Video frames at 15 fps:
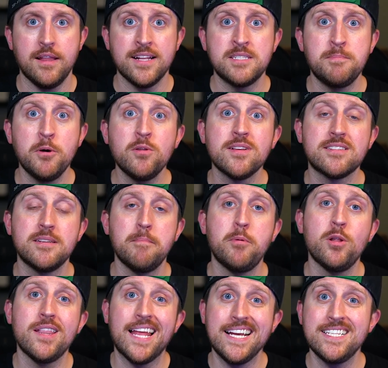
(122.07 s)
Let's build a
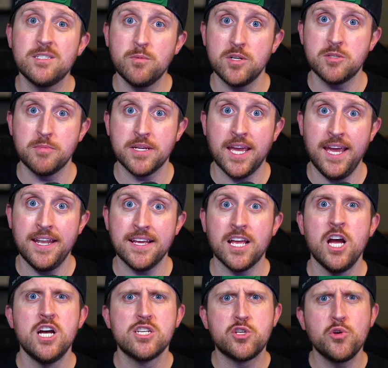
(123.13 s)
simple light switch mechanic
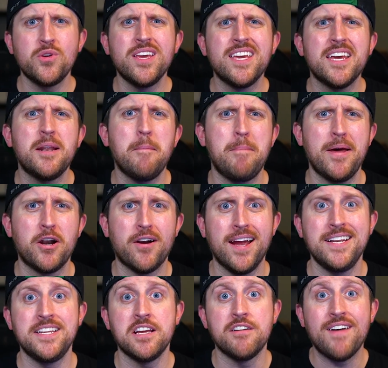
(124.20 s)
so you can get a better
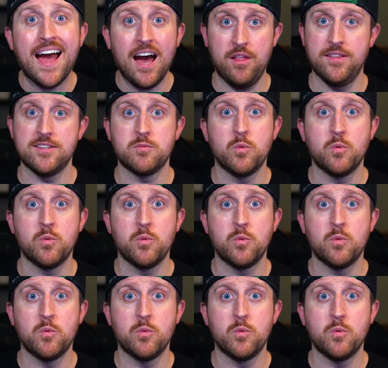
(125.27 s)
idea of how this